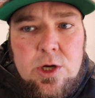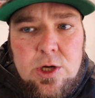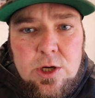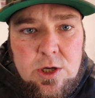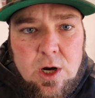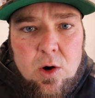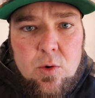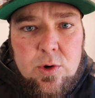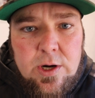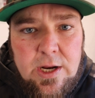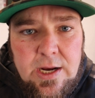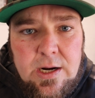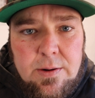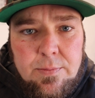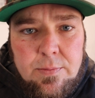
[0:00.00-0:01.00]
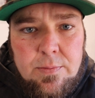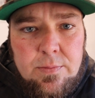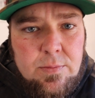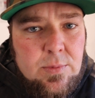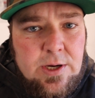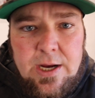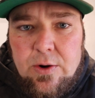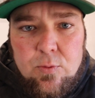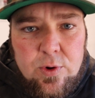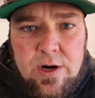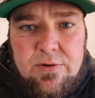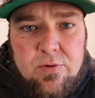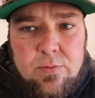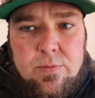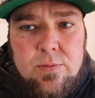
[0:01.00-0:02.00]
You don't need them. Get rid
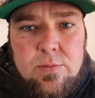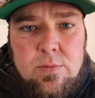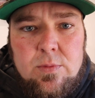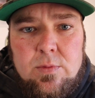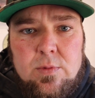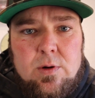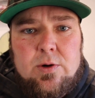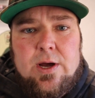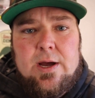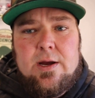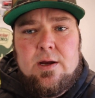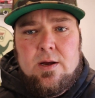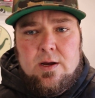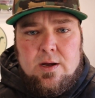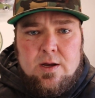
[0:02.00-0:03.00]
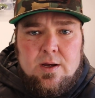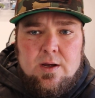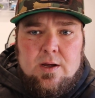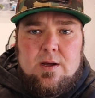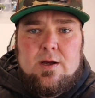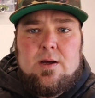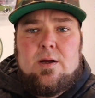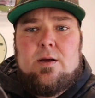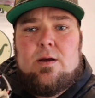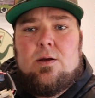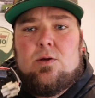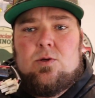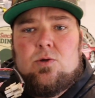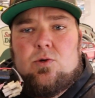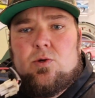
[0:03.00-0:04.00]
of them. Okay?
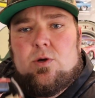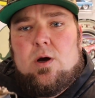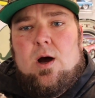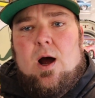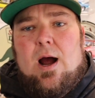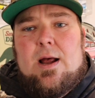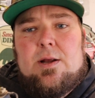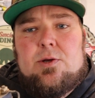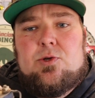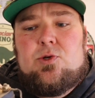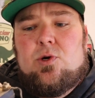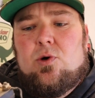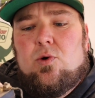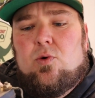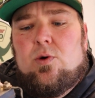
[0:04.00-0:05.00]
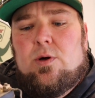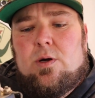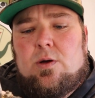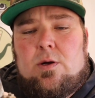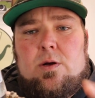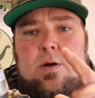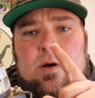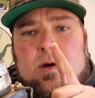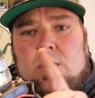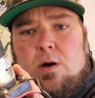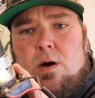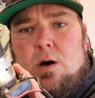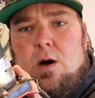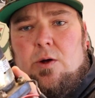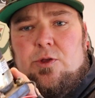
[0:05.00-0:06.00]
All right, so
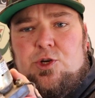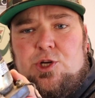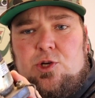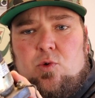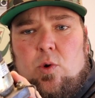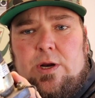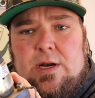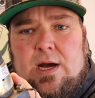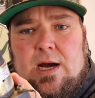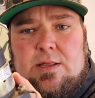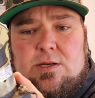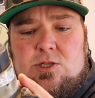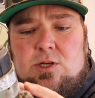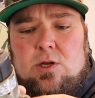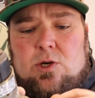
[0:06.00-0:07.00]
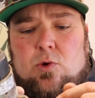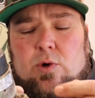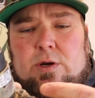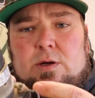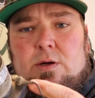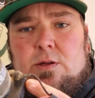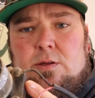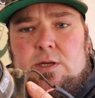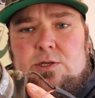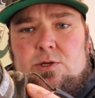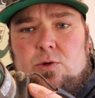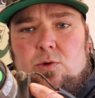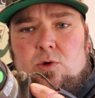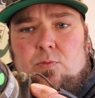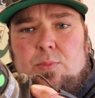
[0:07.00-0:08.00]
on the G29, the solenoid, these
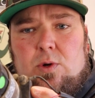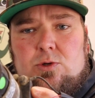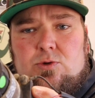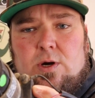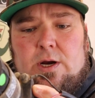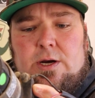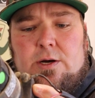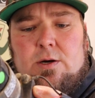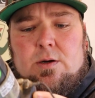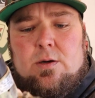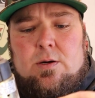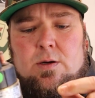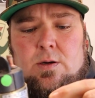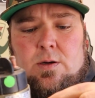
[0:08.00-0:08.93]
two little bolts right here,